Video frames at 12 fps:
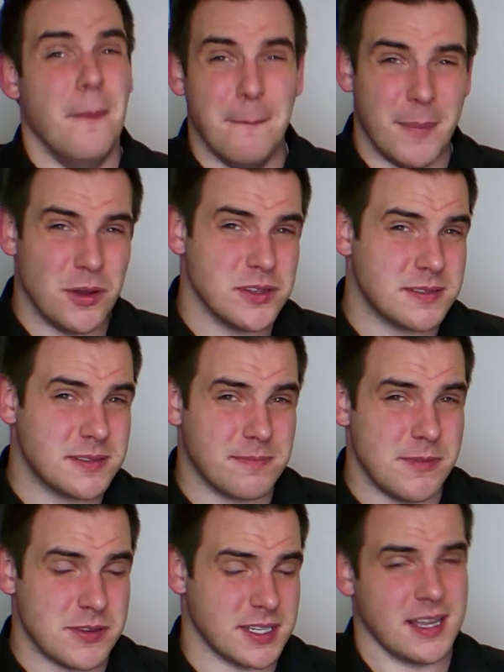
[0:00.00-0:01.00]
Most
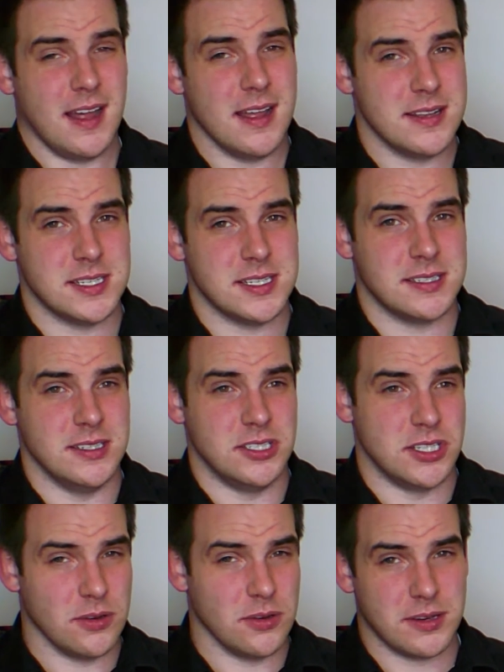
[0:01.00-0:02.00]
musicologists
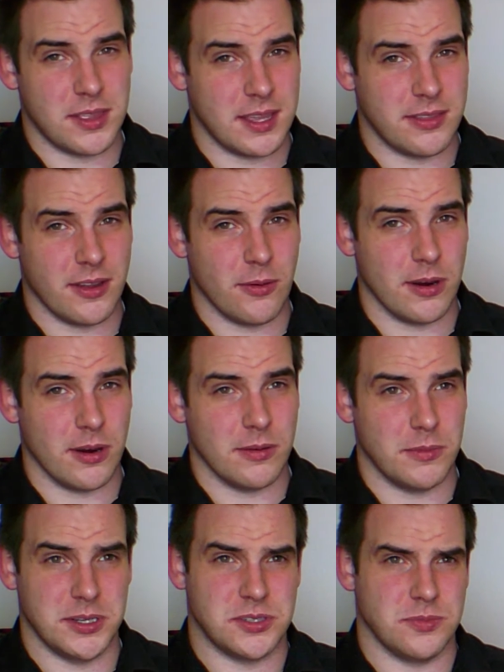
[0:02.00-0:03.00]
don't think there were,
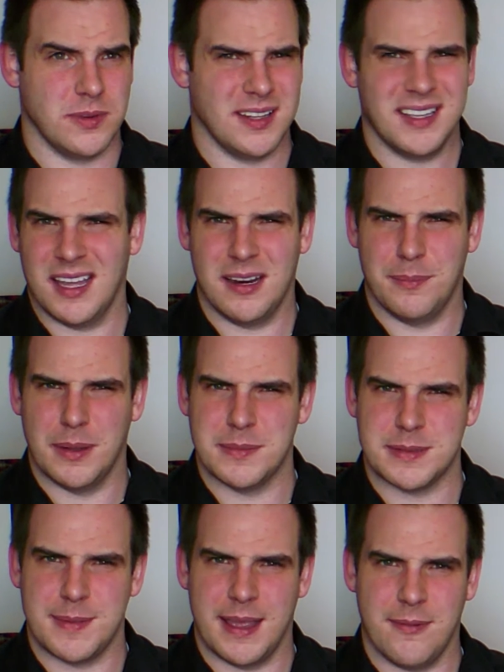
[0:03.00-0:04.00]
which really kind of bums
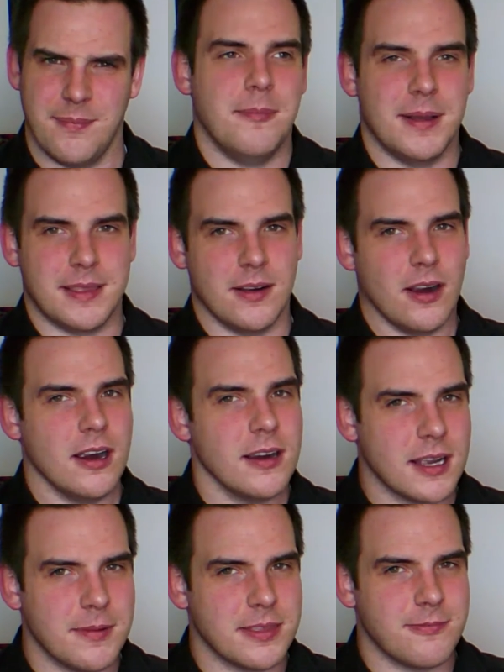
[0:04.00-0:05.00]
me out. But there are a
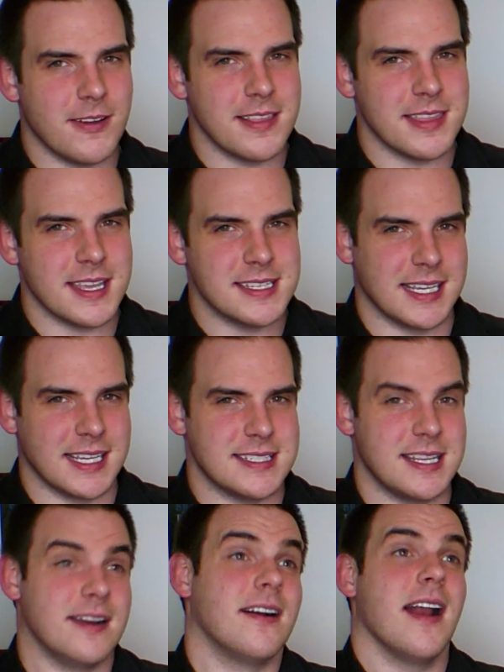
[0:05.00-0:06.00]
couple of fun things to
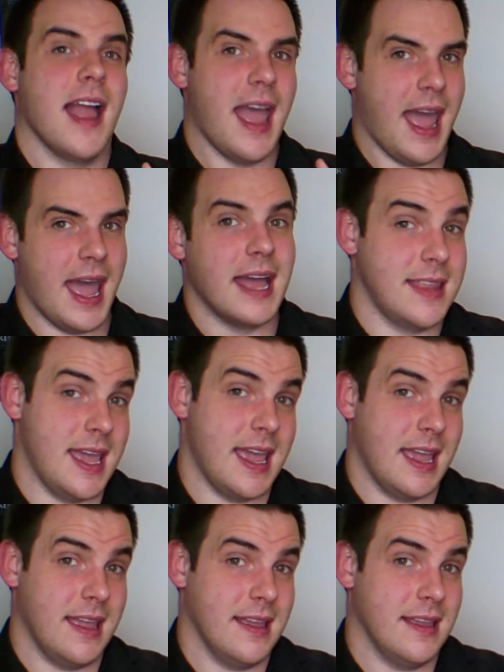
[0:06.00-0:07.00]
consider had
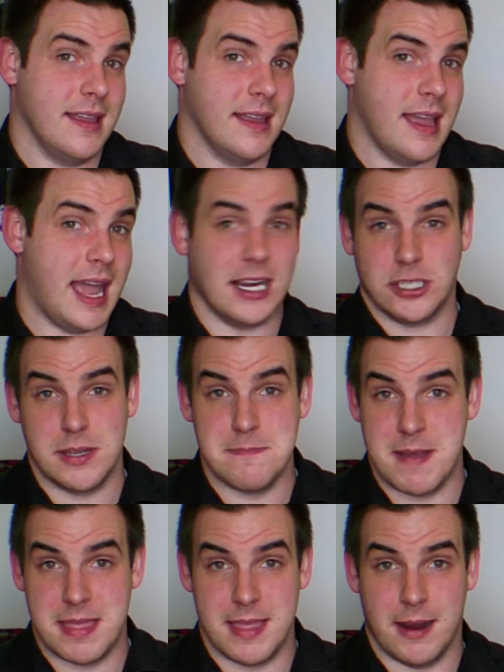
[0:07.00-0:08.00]
they actually
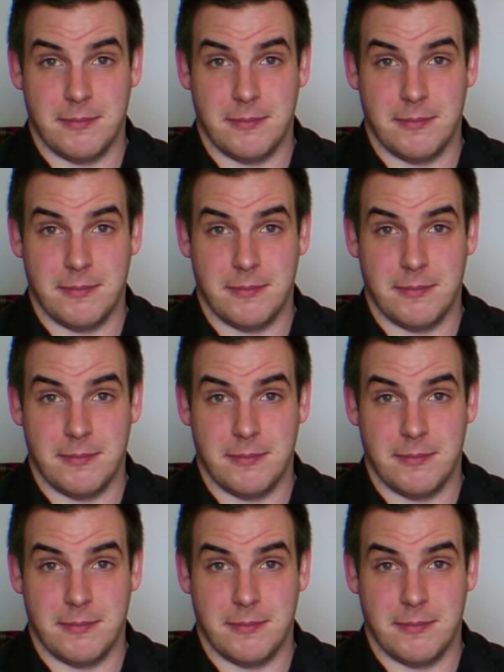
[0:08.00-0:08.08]
been there.